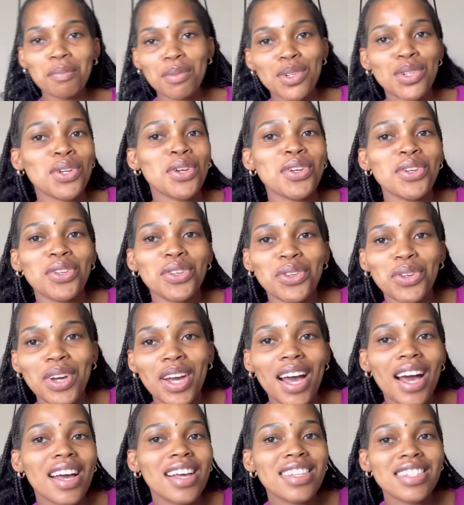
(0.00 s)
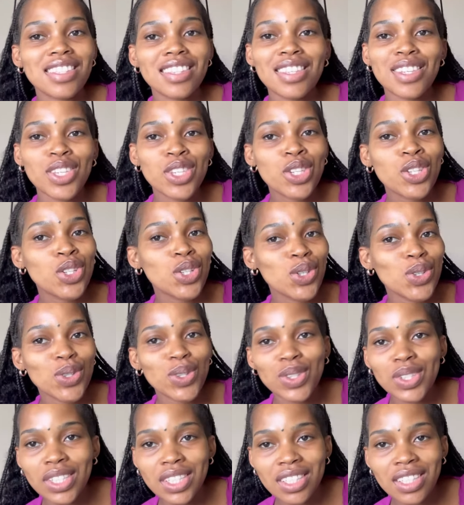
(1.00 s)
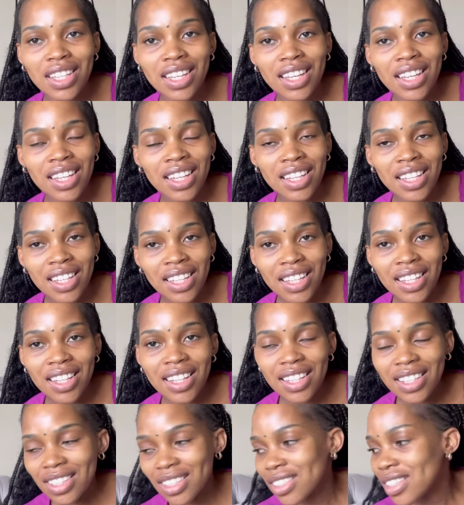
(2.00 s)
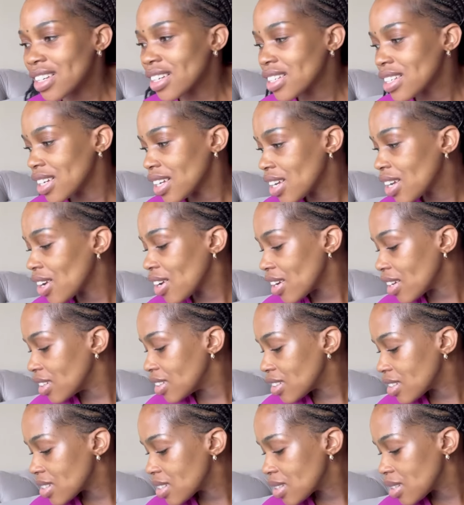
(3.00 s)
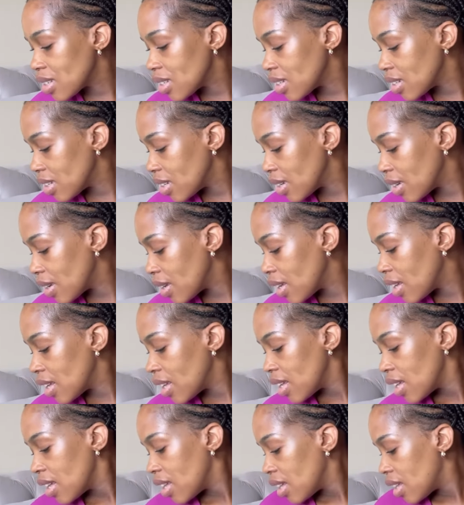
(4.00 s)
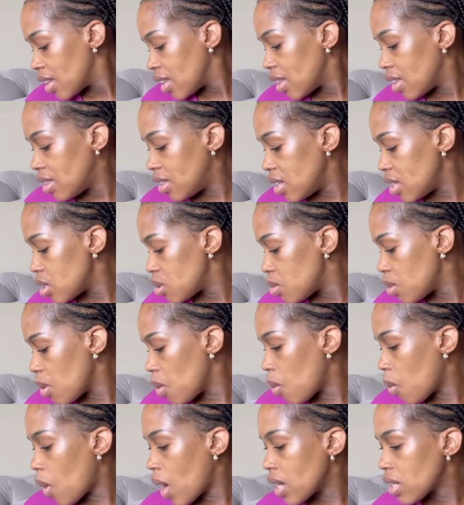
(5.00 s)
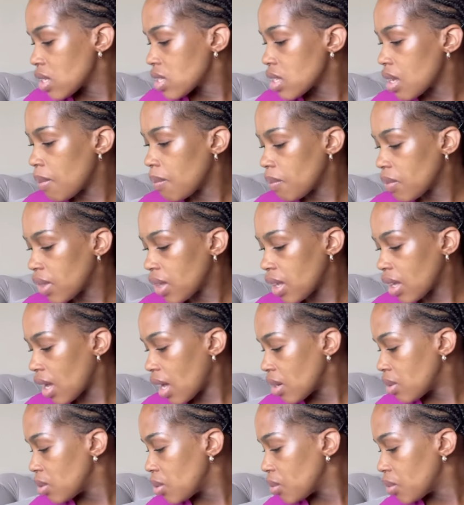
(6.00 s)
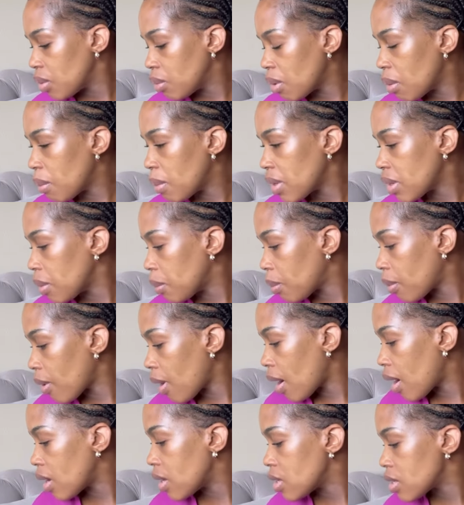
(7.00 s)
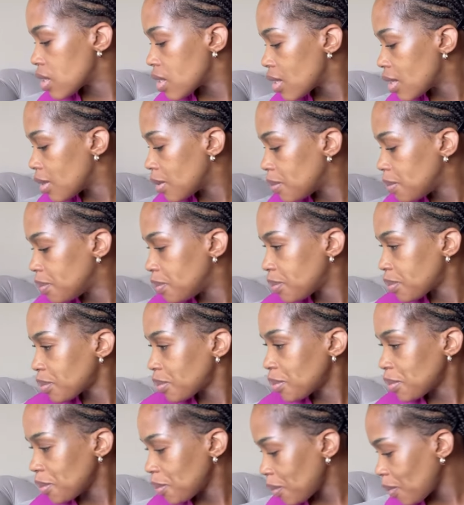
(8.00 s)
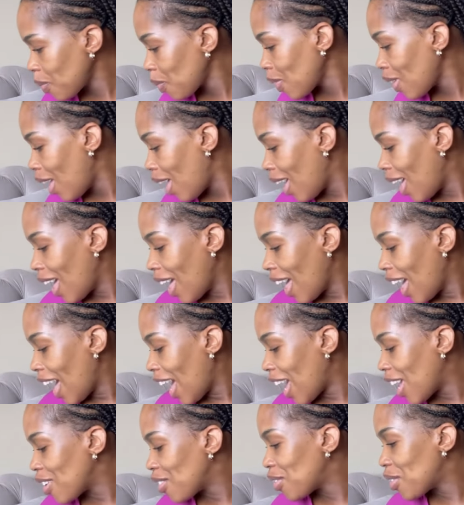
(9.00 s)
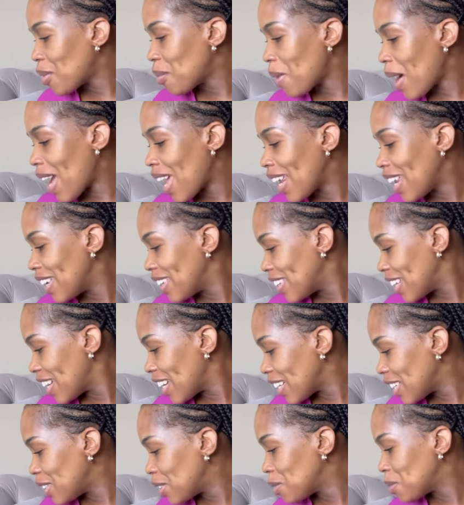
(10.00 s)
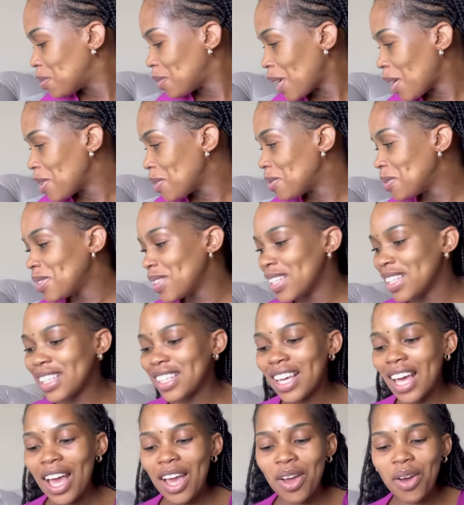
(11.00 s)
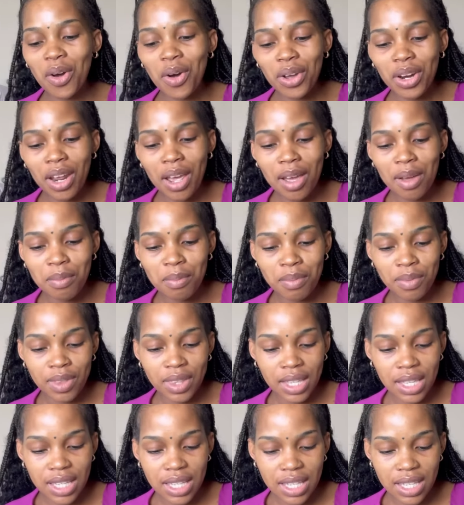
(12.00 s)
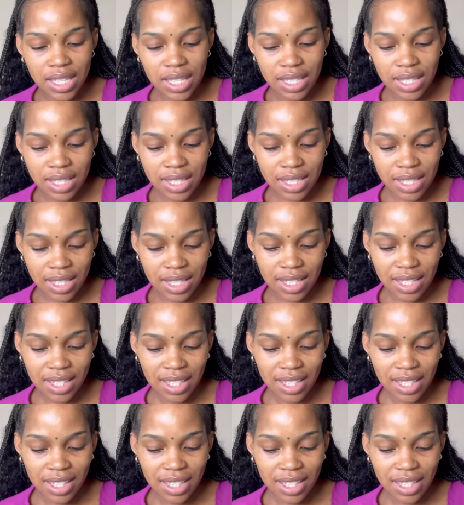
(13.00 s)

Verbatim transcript: showing you guys these shoes is ridiculous these were one something i don't remember the price and for my little baby i got him these